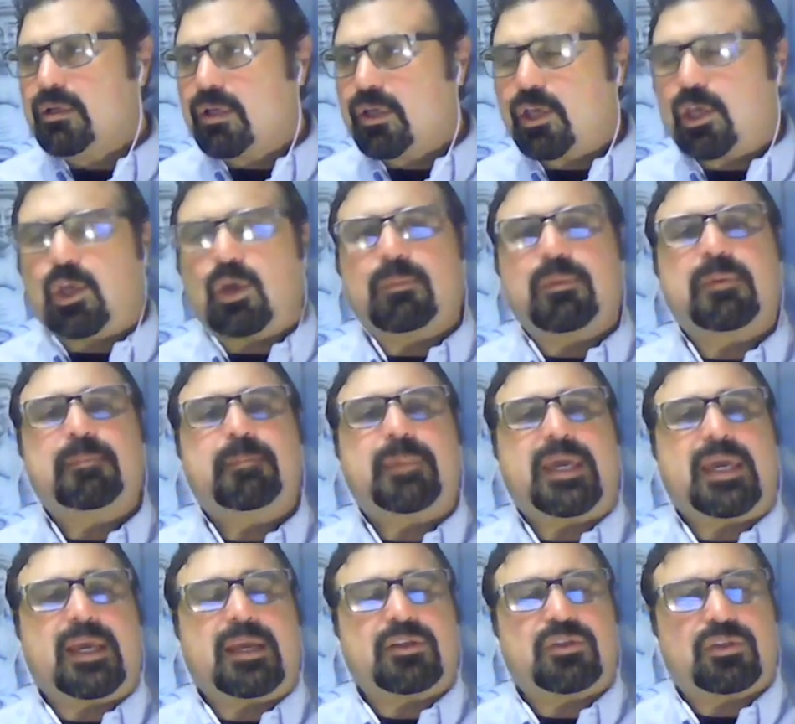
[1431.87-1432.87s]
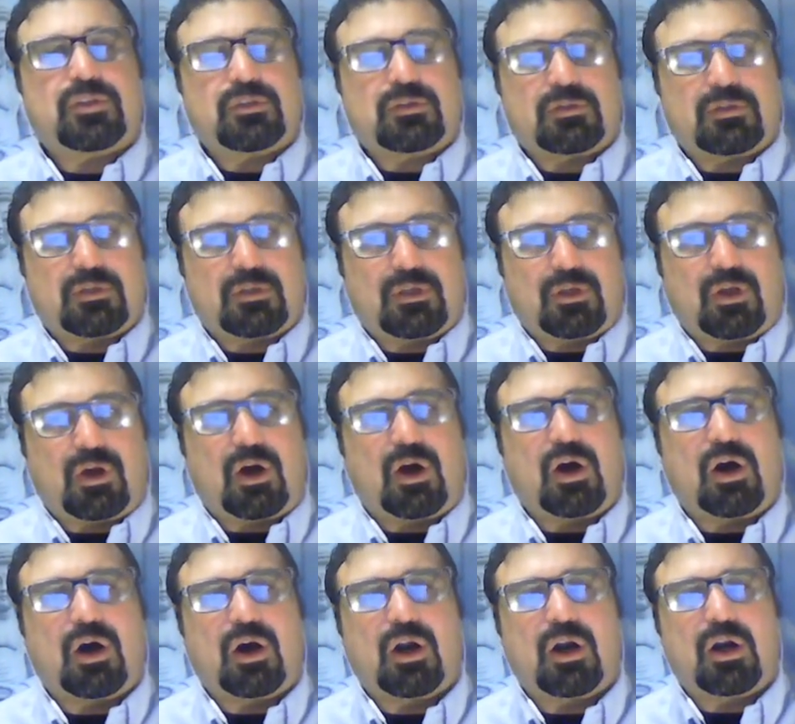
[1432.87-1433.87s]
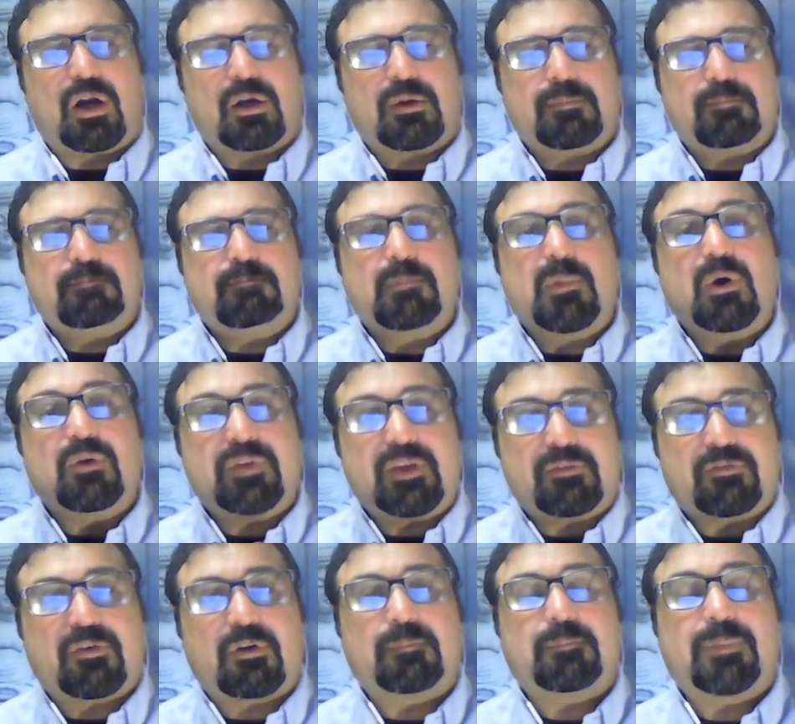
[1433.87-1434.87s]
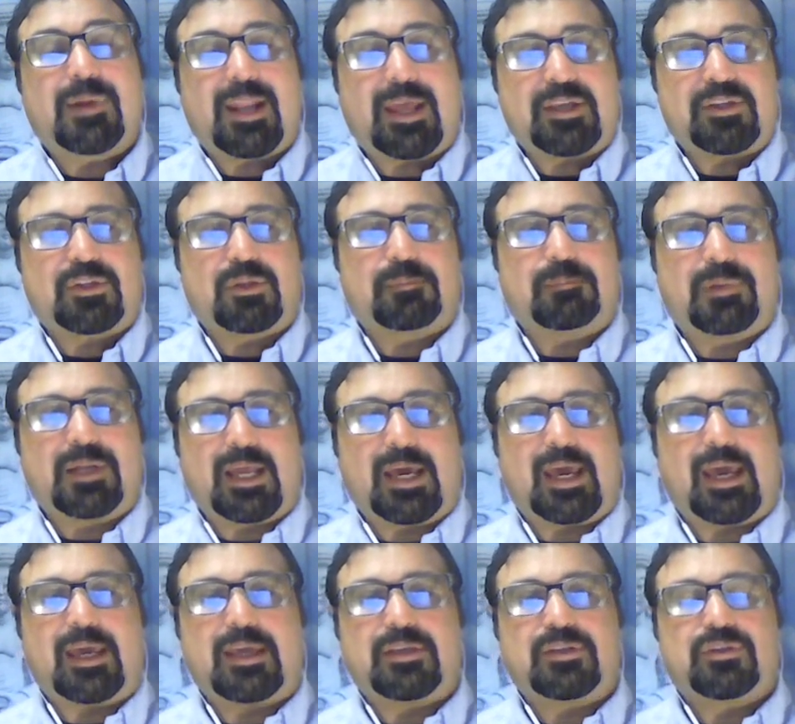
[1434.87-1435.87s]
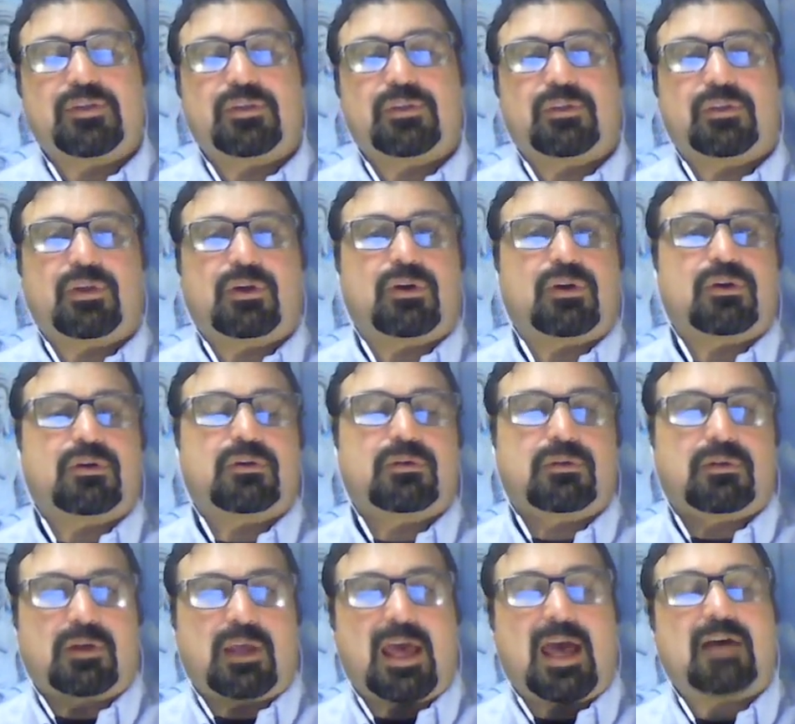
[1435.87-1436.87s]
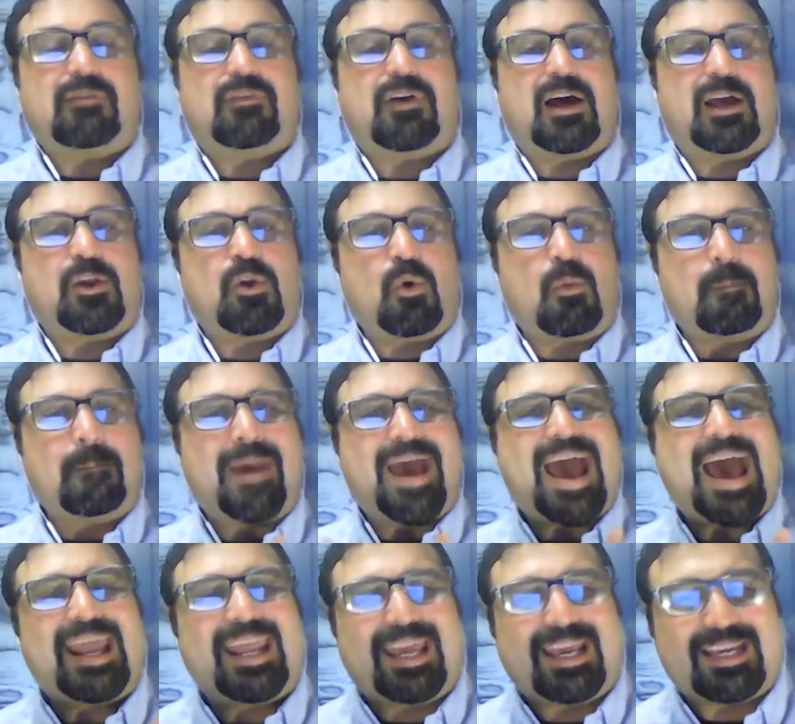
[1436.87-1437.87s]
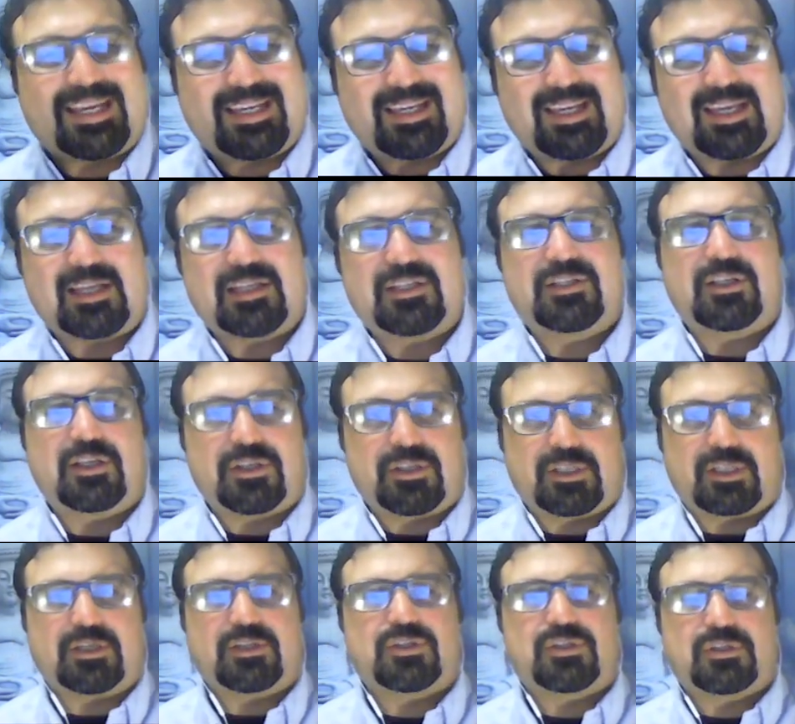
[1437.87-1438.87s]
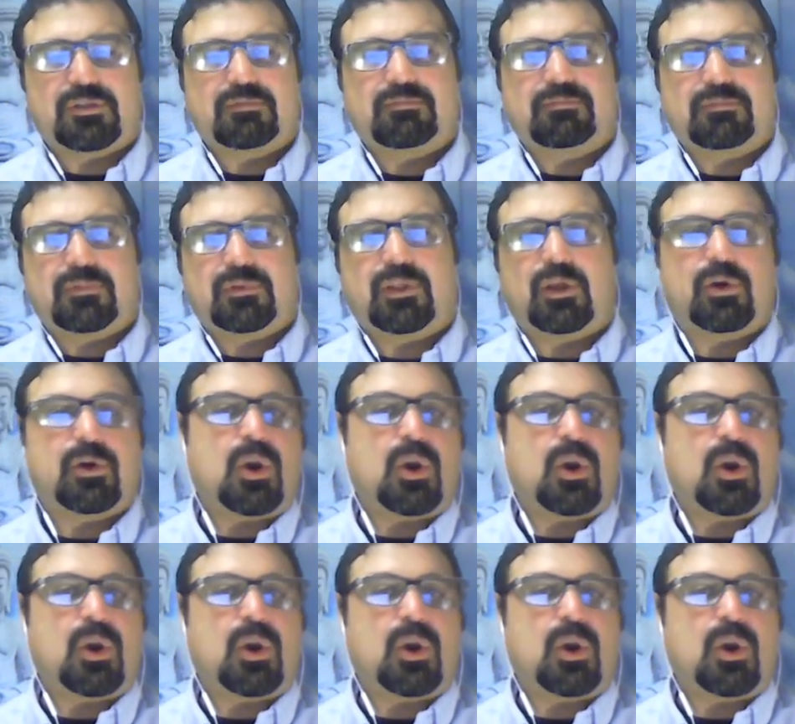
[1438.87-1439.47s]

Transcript: human beings are moving from place to place. They have a nomadic existence. They're